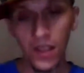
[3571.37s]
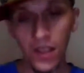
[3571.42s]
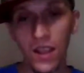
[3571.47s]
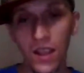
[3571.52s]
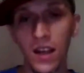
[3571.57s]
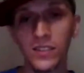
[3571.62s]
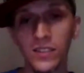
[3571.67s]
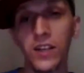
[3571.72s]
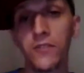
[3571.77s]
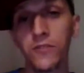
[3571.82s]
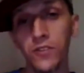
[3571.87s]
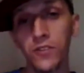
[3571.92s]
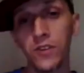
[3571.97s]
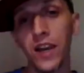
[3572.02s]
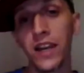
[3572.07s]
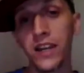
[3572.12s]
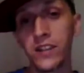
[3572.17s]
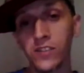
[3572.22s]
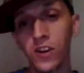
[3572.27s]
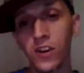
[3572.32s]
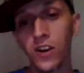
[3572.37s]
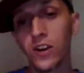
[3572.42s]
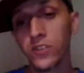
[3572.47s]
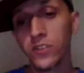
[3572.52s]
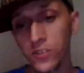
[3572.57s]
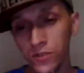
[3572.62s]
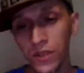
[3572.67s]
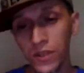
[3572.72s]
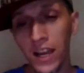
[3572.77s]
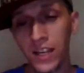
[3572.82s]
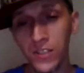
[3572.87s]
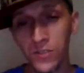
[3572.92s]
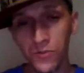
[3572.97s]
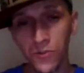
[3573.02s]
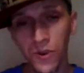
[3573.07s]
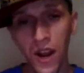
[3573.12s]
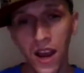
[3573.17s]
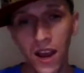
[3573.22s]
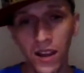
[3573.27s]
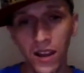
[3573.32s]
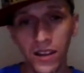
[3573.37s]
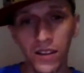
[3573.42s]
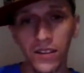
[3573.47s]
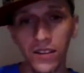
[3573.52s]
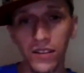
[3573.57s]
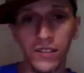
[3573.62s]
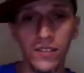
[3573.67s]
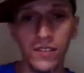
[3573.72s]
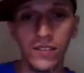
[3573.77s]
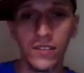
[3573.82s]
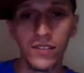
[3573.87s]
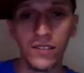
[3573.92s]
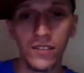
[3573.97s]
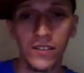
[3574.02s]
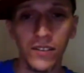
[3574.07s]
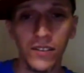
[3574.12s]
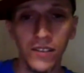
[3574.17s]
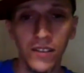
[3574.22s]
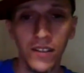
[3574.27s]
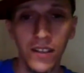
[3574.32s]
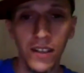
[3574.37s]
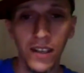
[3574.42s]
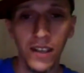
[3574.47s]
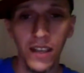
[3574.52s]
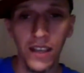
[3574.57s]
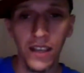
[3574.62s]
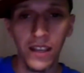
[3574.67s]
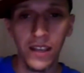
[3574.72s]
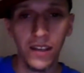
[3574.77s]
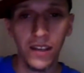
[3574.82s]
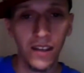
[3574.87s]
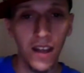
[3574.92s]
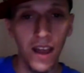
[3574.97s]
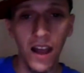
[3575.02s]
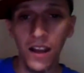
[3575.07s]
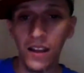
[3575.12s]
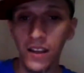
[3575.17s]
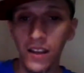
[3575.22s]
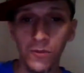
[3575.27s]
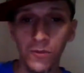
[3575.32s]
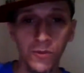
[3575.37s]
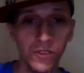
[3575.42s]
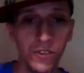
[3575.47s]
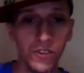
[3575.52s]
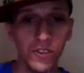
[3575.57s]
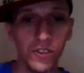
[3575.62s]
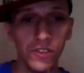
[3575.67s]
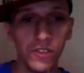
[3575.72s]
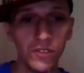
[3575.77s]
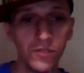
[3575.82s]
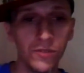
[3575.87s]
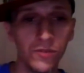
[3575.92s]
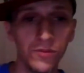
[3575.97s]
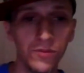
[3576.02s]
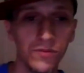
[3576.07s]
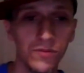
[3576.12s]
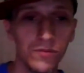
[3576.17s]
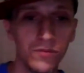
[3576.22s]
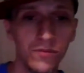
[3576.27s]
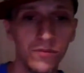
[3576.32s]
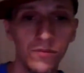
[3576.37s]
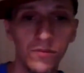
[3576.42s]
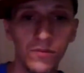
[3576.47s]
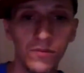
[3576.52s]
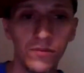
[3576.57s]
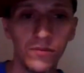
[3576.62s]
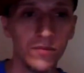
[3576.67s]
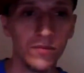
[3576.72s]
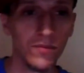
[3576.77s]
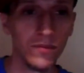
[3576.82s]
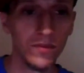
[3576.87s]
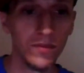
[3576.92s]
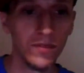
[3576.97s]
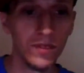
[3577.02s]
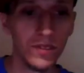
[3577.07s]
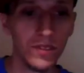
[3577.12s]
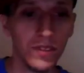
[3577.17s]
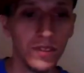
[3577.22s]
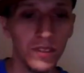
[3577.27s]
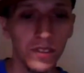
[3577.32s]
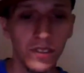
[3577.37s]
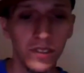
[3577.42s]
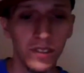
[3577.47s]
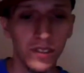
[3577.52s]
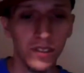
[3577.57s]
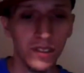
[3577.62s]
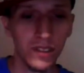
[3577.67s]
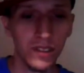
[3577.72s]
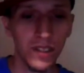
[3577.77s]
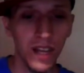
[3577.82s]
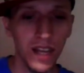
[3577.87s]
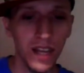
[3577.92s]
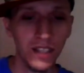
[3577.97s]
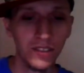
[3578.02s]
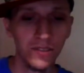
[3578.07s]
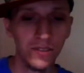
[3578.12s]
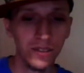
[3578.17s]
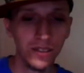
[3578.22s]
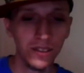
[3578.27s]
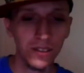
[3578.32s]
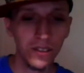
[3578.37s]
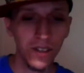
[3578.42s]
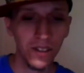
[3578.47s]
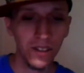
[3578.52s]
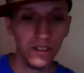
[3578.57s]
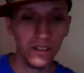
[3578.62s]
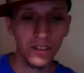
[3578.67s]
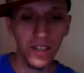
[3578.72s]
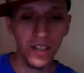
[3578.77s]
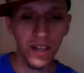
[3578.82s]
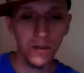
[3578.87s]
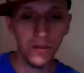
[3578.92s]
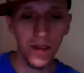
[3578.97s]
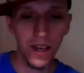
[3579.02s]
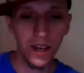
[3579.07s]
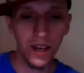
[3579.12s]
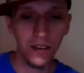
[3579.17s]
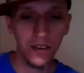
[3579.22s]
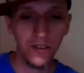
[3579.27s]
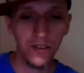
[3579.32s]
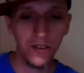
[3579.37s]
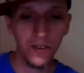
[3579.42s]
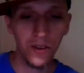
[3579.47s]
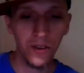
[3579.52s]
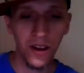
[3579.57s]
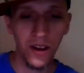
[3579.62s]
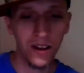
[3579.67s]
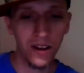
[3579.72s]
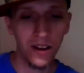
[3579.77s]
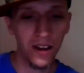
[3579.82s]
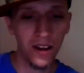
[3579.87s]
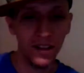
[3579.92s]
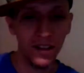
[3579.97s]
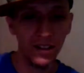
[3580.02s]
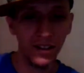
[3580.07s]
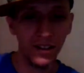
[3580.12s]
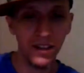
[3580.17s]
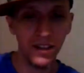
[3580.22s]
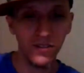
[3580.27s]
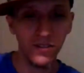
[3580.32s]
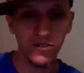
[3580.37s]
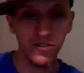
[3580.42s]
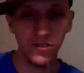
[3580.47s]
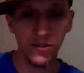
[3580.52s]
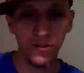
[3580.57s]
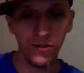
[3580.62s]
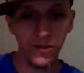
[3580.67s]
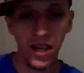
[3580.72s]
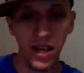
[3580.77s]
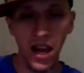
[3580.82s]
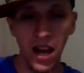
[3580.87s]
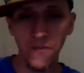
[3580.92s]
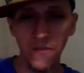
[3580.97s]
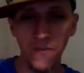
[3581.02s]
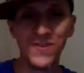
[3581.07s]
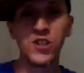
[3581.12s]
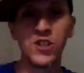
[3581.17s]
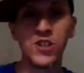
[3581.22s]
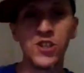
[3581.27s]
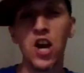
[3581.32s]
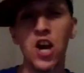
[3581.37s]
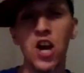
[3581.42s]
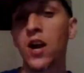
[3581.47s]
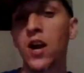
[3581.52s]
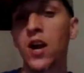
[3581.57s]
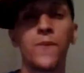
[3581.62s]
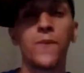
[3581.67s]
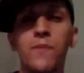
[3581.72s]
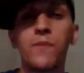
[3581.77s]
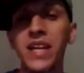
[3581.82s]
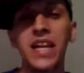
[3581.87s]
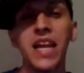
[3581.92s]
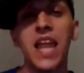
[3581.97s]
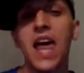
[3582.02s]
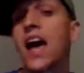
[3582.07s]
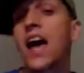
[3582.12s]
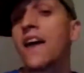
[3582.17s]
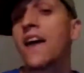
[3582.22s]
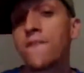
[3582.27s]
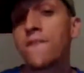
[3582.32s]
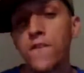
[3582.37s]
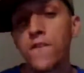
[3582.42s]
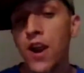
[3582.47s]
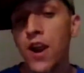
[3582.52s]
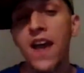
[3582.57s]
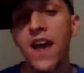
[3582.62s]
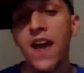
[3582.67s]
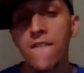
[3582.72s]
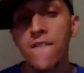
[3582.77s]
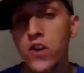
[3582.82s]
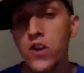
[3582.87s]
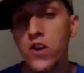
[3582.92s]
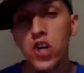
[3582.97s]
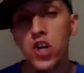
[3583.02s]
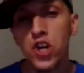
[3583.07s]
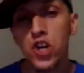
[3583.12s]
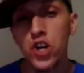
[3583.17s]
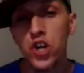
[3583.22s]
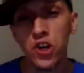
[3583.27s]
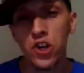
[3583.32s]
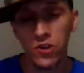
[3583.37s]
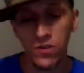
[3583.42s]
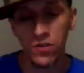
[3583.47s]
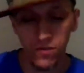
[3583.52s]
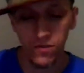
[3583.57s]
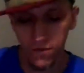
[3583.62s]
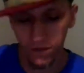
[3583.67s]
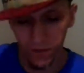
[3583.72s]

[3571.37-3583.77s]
I love you guys all. You guys rock. And I'll get with you soon. I do this all the time. I don't even know how to end the live stream. I'm stuck. I'm going to be live forever.